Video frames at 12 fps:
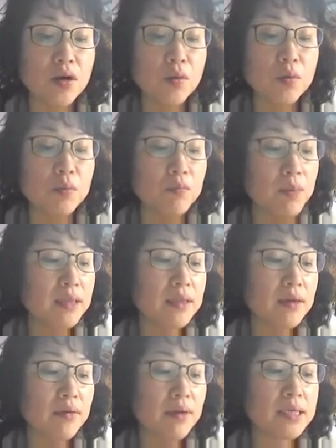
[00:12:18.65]
of
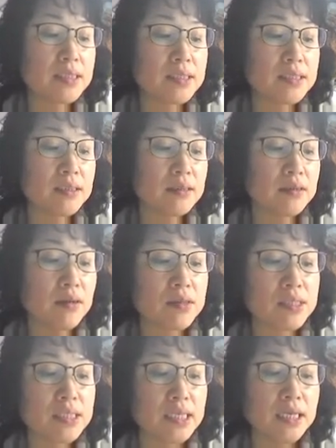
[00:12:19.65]
mental health
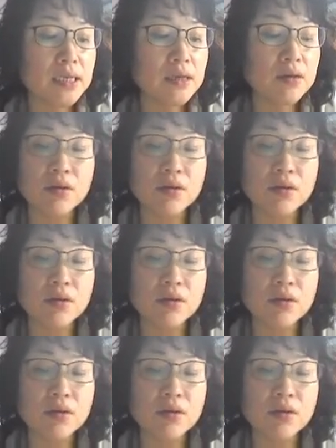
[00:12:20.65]
nursing